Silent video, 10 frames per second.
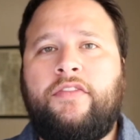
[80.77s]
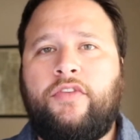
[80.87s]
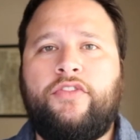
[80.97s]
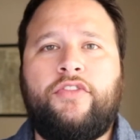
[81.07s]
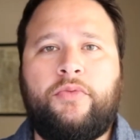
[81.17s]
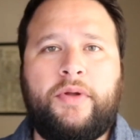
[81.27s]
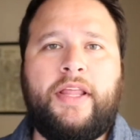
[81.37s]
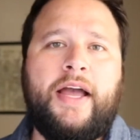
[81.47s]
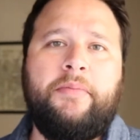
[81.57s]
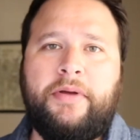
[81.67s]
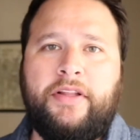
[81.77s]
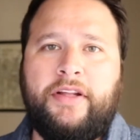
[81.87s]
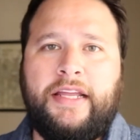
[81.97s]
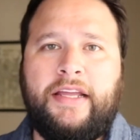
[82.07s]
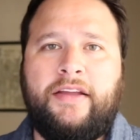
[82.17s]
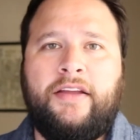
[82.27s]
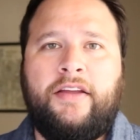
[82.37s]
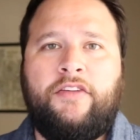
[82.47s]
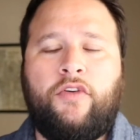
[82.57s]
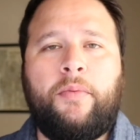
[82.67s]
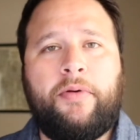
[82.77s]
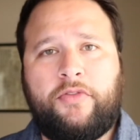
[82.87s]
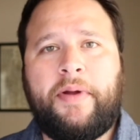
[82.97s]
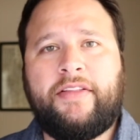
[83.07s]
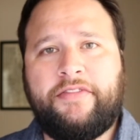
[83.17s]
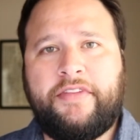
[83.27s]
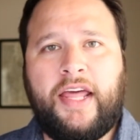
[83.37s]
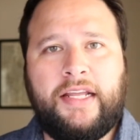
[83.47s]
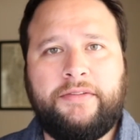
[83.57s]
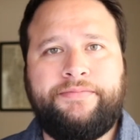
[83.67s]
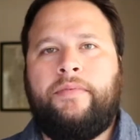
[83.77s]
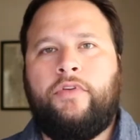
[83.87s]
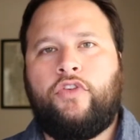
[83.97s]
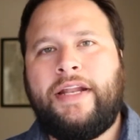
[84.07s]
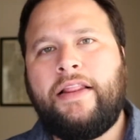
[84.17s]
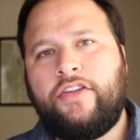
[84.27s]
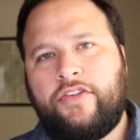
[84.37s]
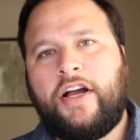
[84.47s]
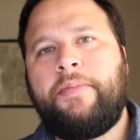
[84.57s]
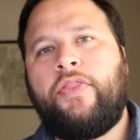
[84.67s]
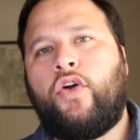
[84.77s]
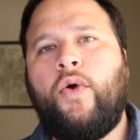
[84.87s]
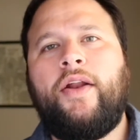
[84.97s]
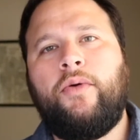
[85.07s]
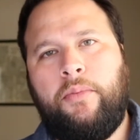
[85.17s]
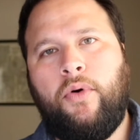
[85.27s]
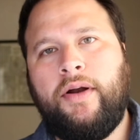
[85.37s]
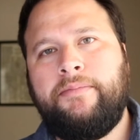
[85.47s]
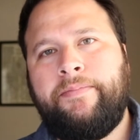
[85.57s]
versus reliability for a prospective tenant. So now let's talk about the credit report.